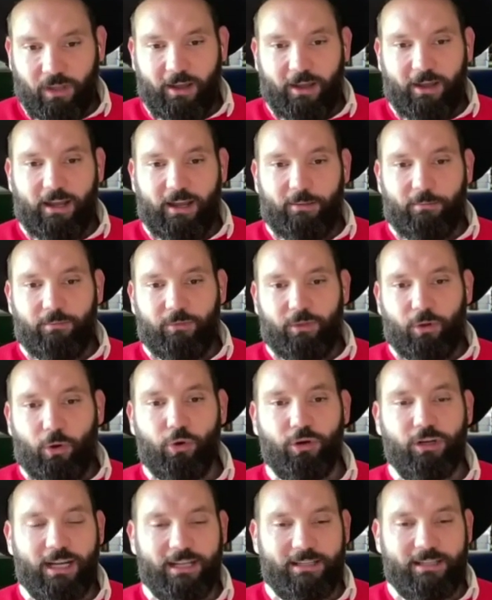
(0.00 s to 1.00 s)
Um, the
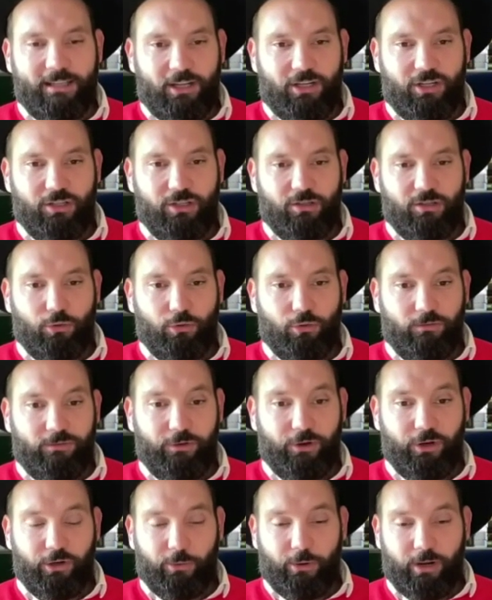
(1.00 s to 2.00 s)
organization is called
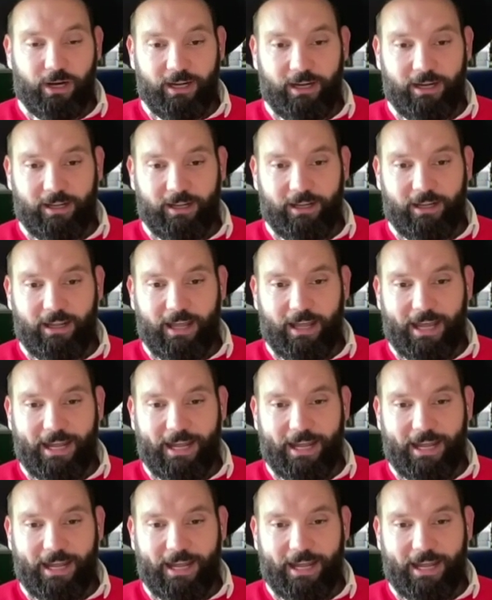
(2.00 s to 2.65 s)
Funda Wande,